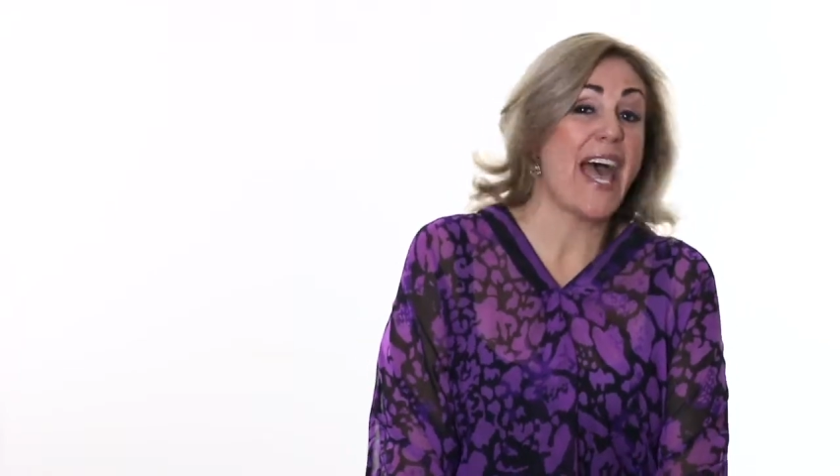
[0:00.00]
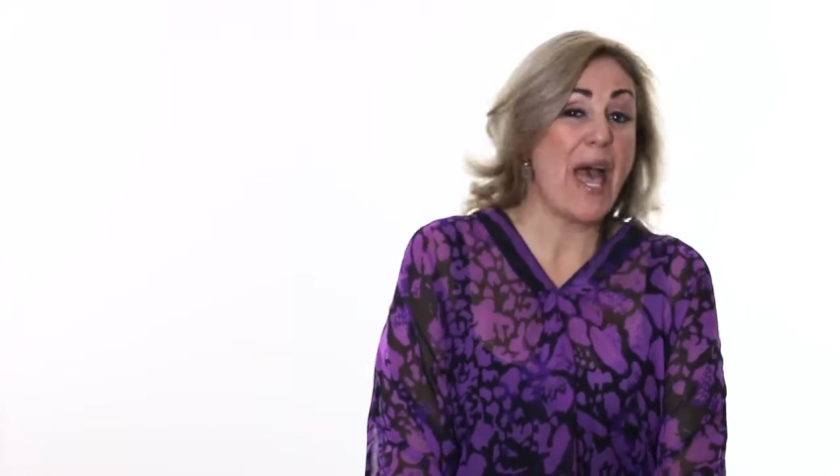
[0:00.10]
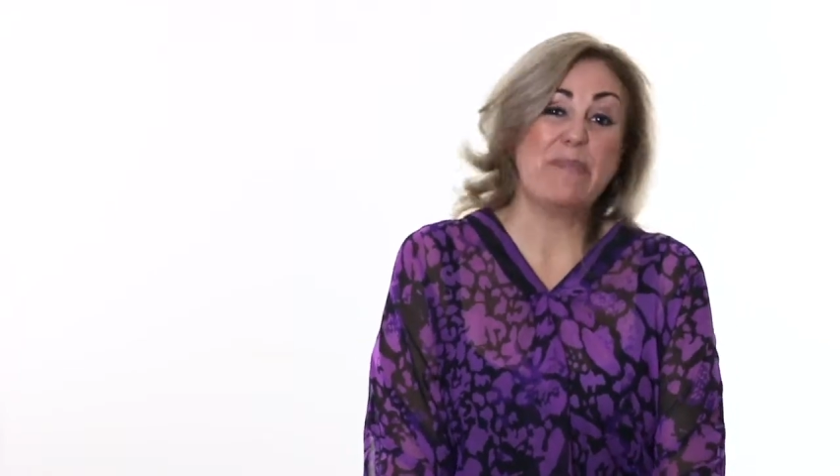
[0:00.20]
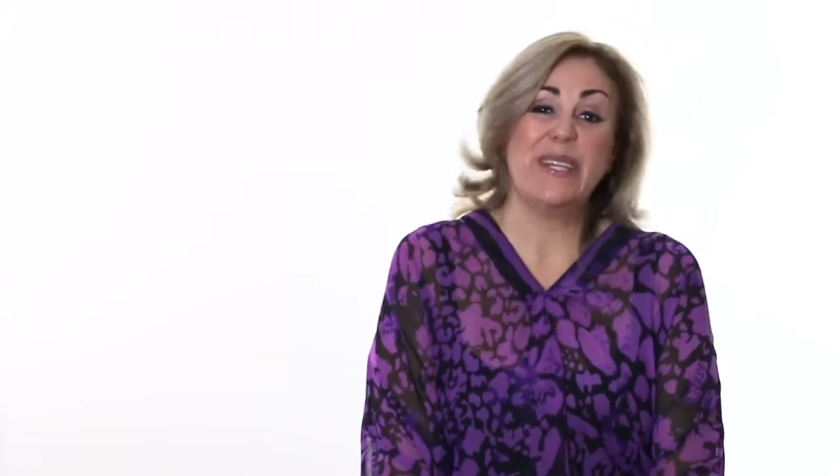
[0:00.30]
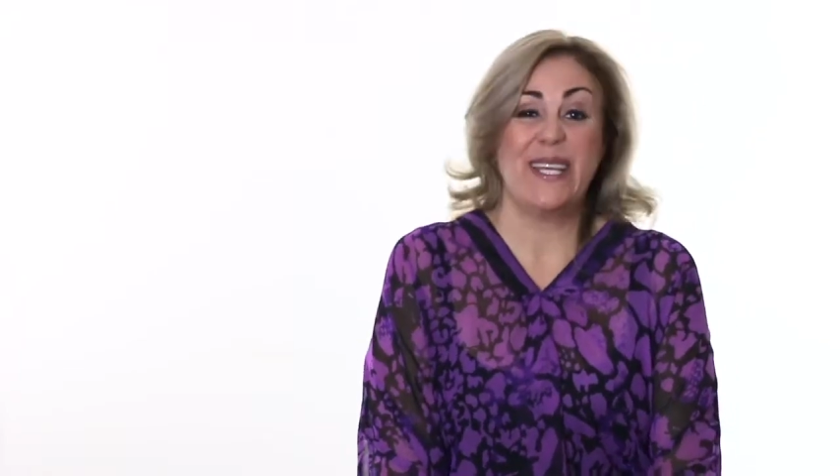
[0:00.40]

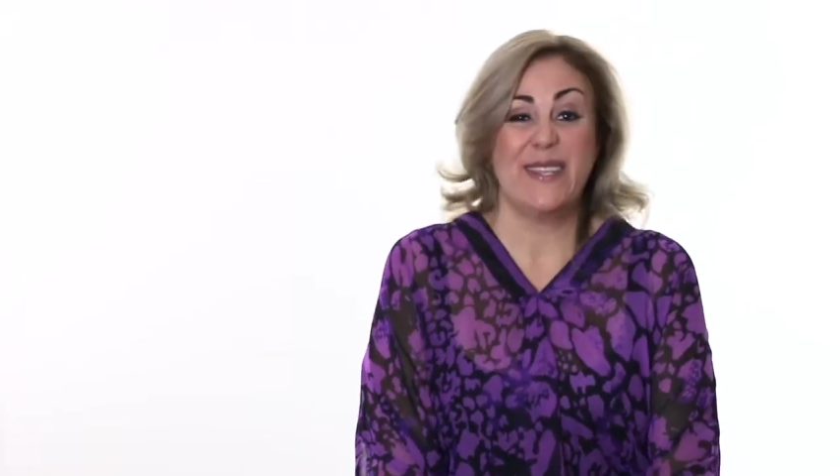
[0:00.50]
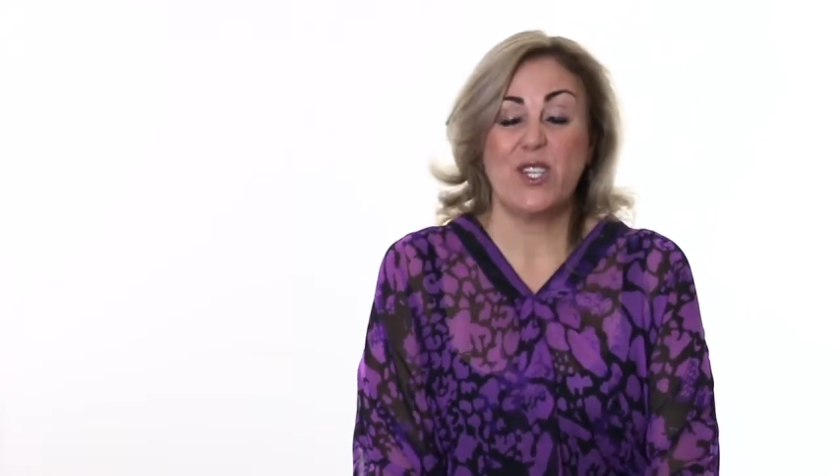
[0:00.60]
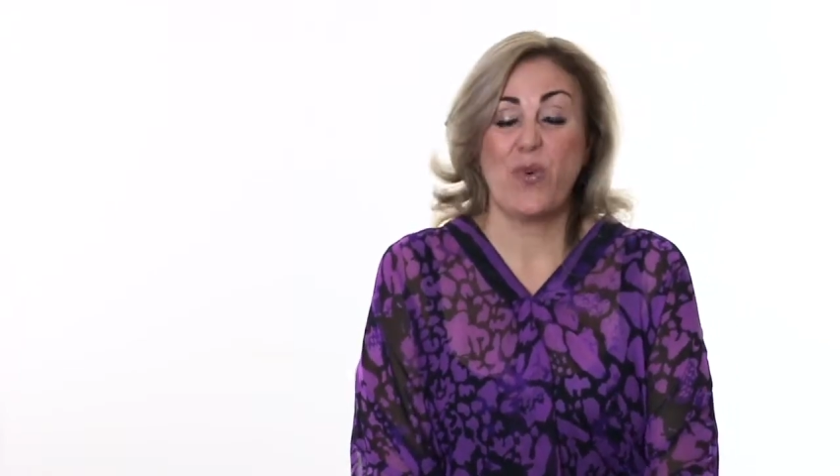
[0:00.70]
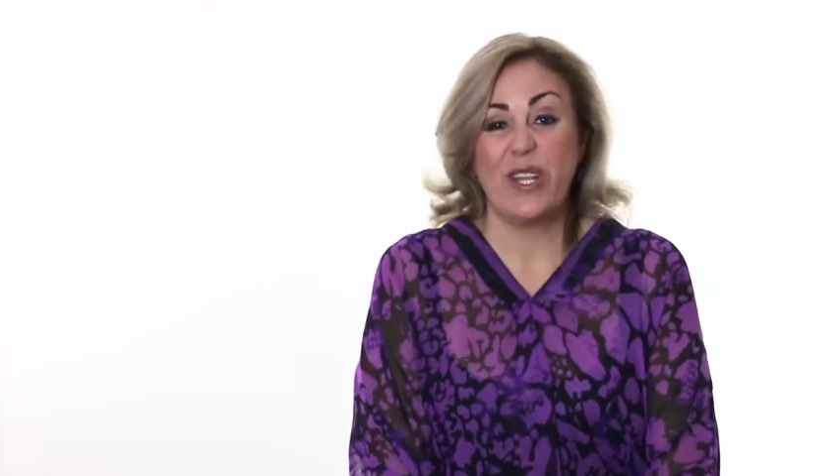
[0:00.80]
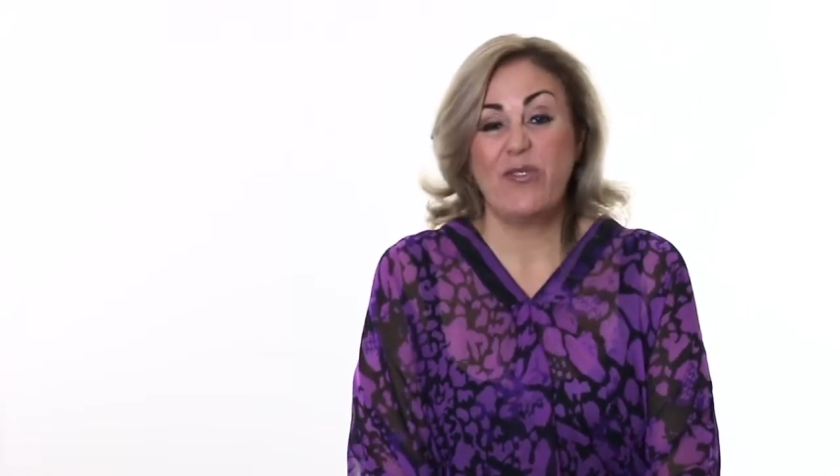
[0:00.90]
happening in the
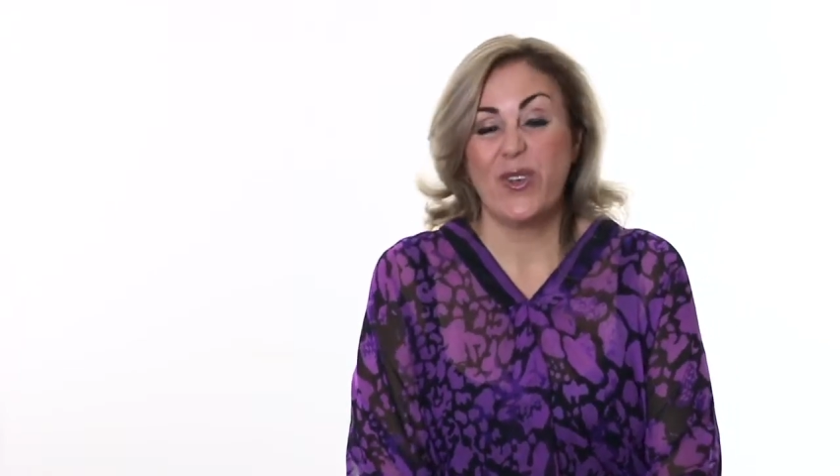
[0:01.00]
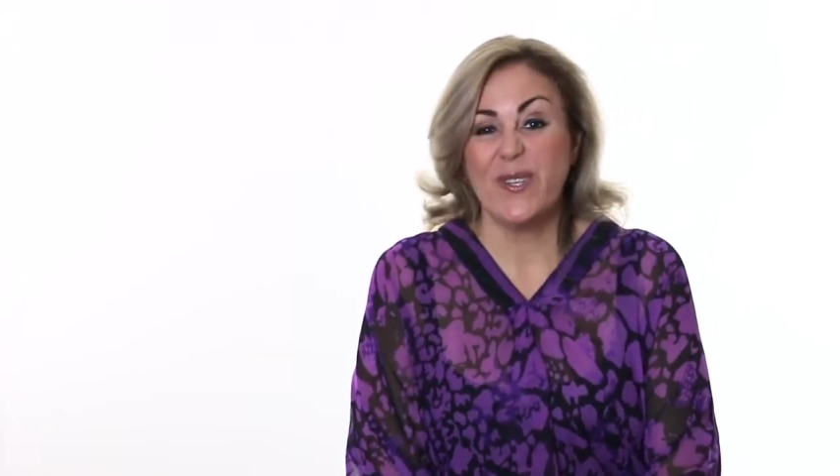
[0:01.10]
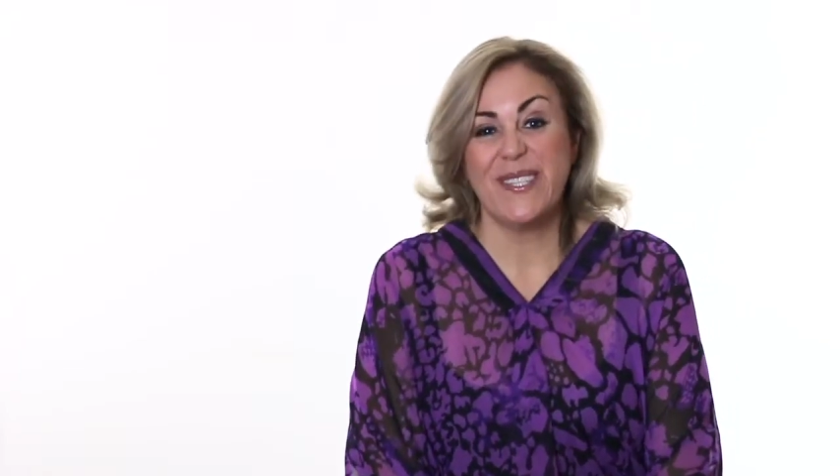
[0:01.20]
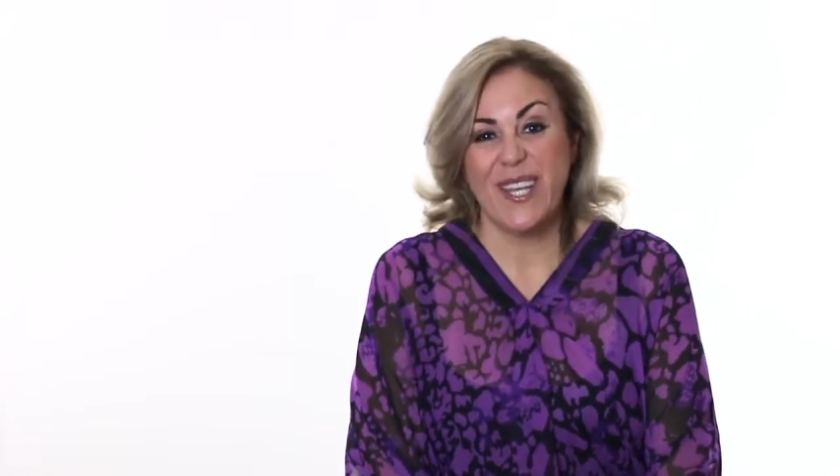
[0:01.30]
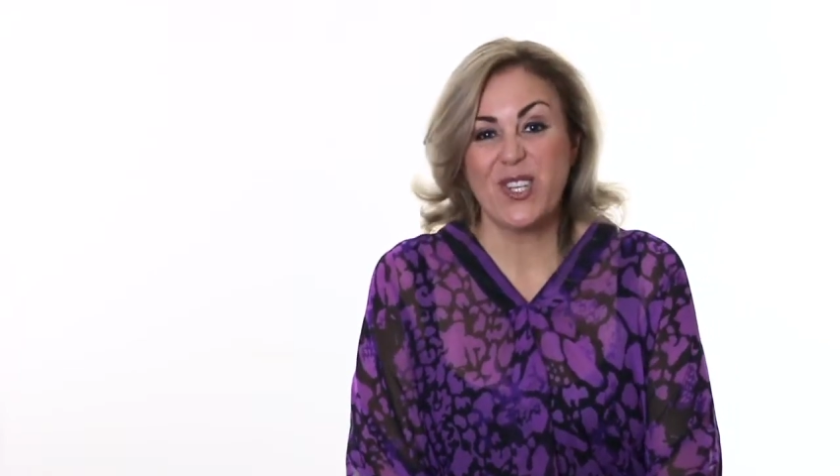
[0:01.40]
21st
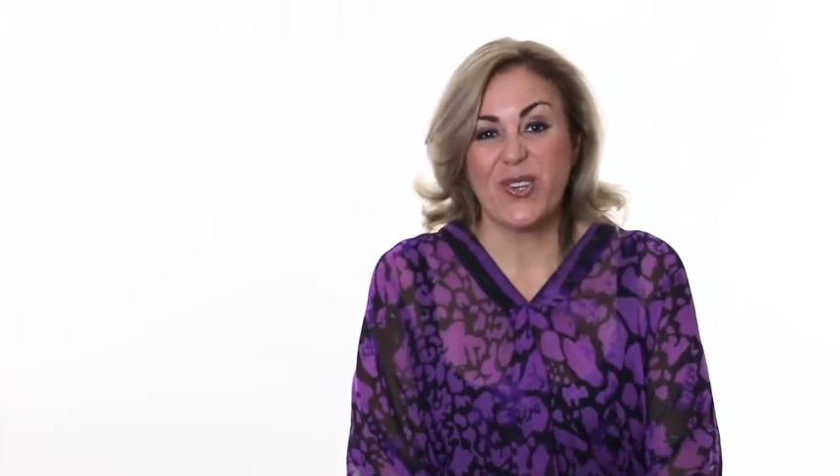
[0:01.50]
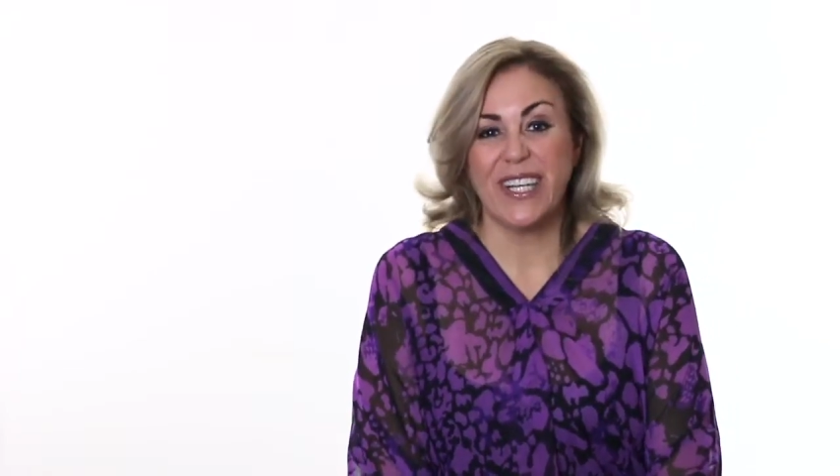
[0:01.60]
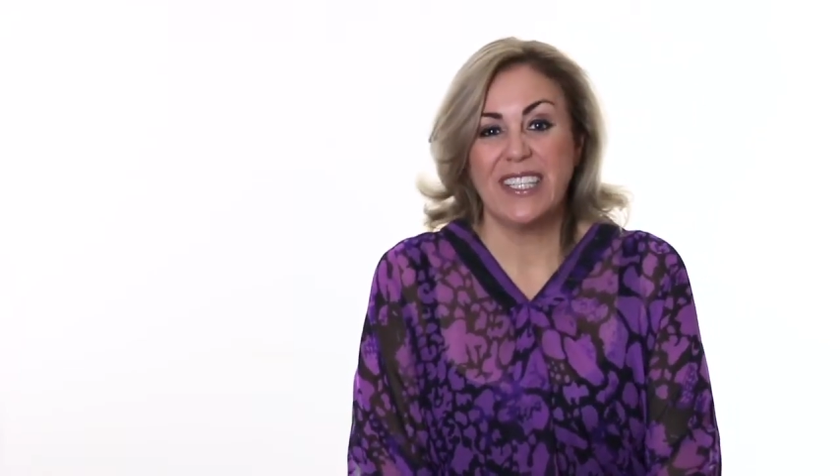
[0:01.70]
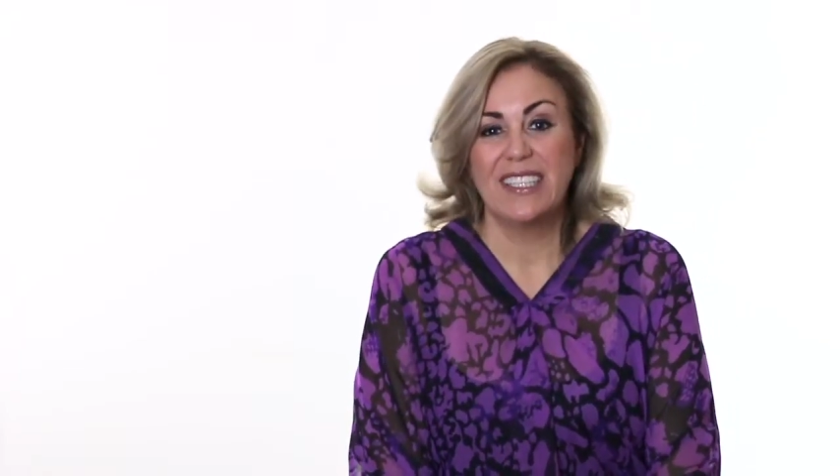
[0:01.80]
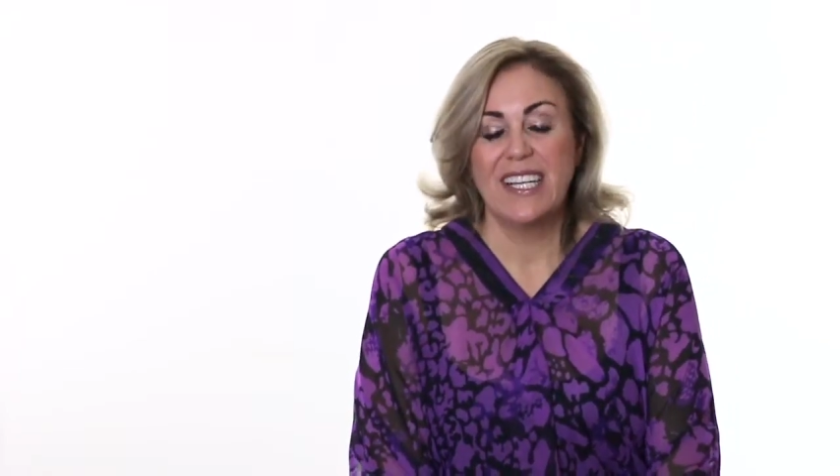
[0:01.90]

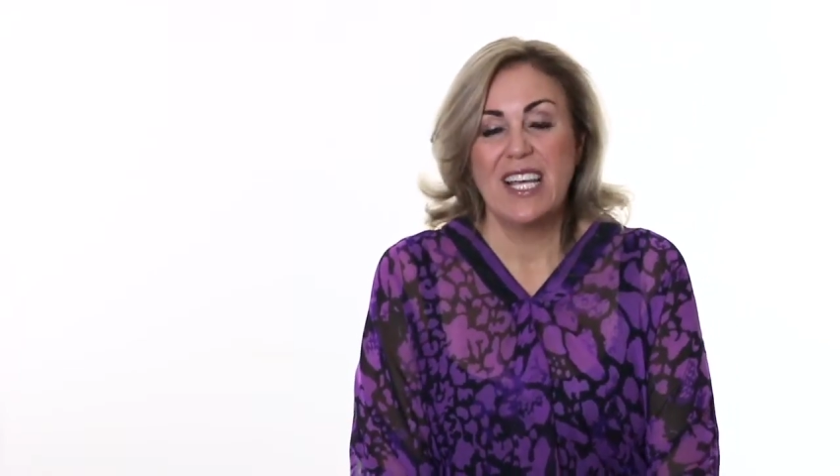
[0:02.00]
century,